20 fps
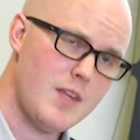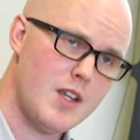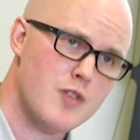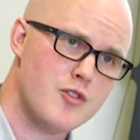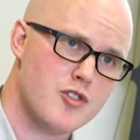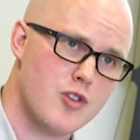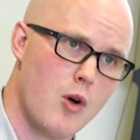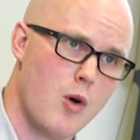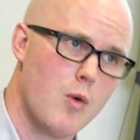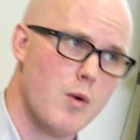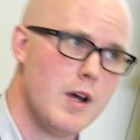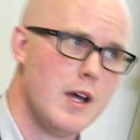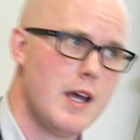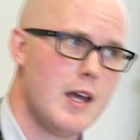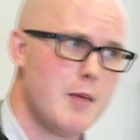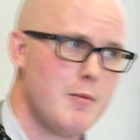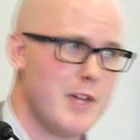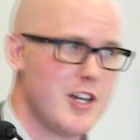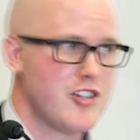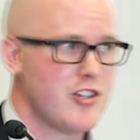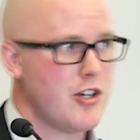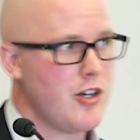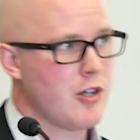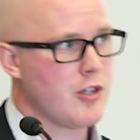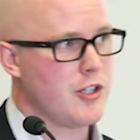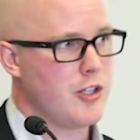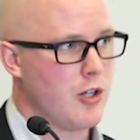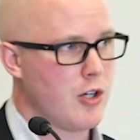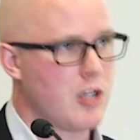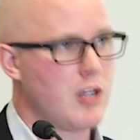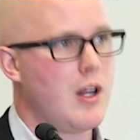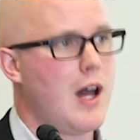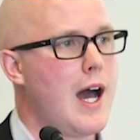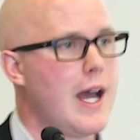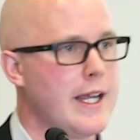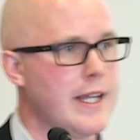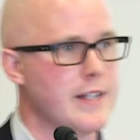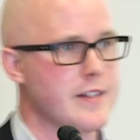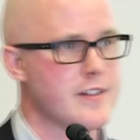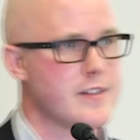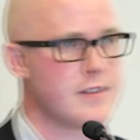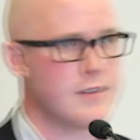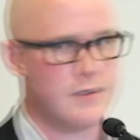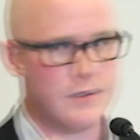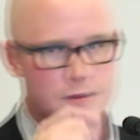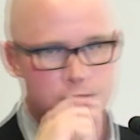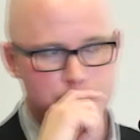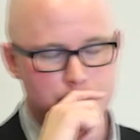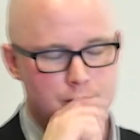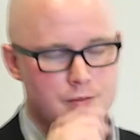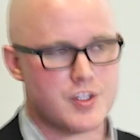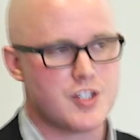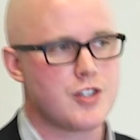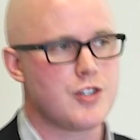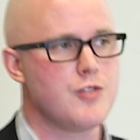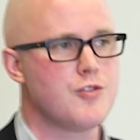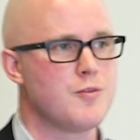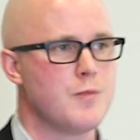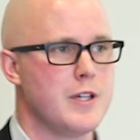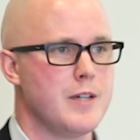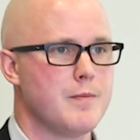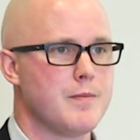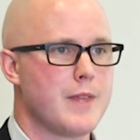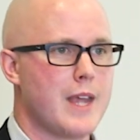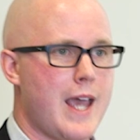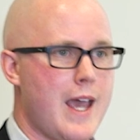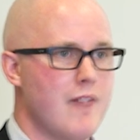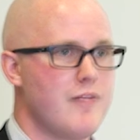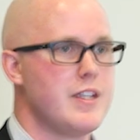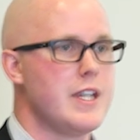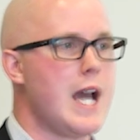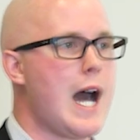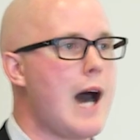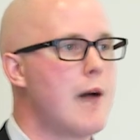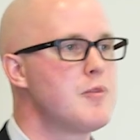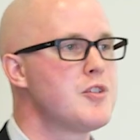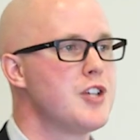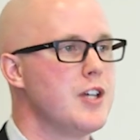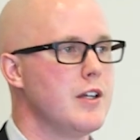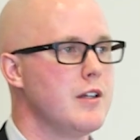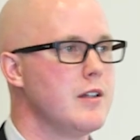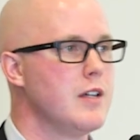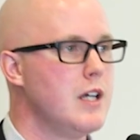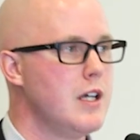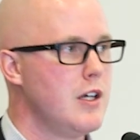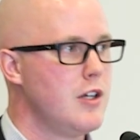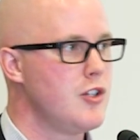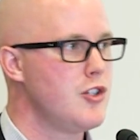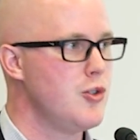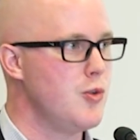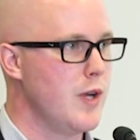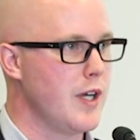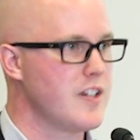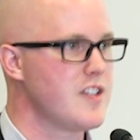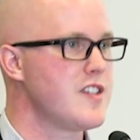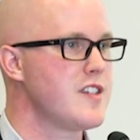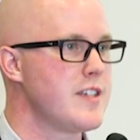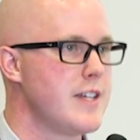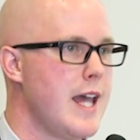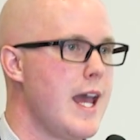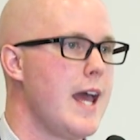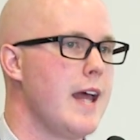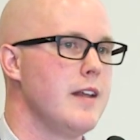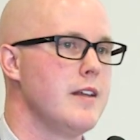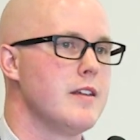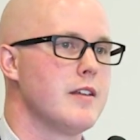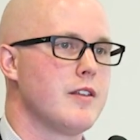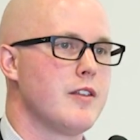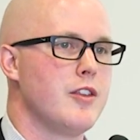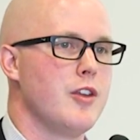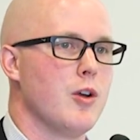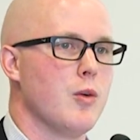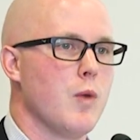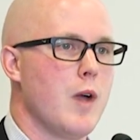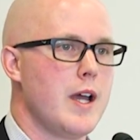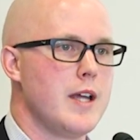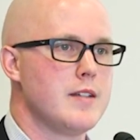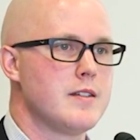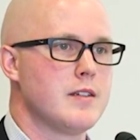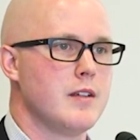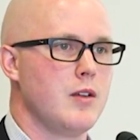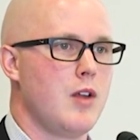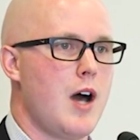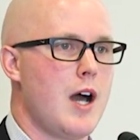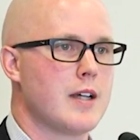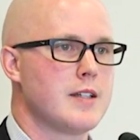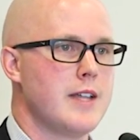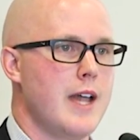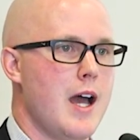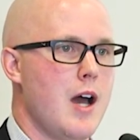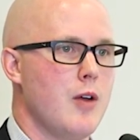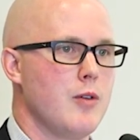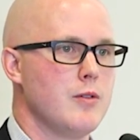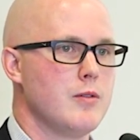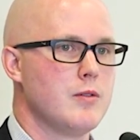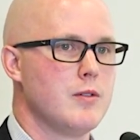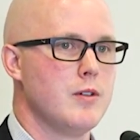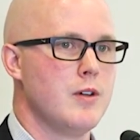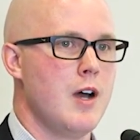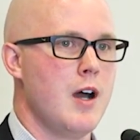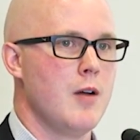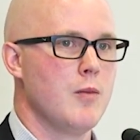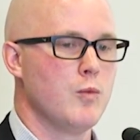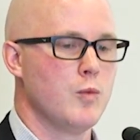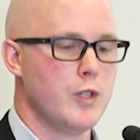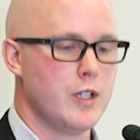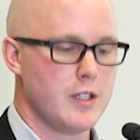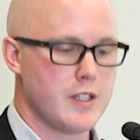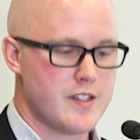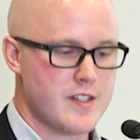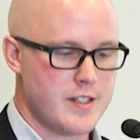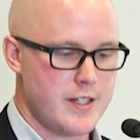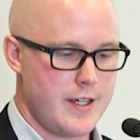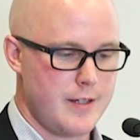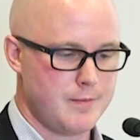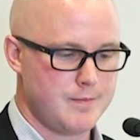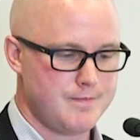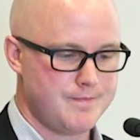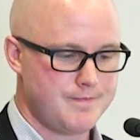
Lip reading: So make sure your clients, excuse me, have the option to extend their right to lock down real estate.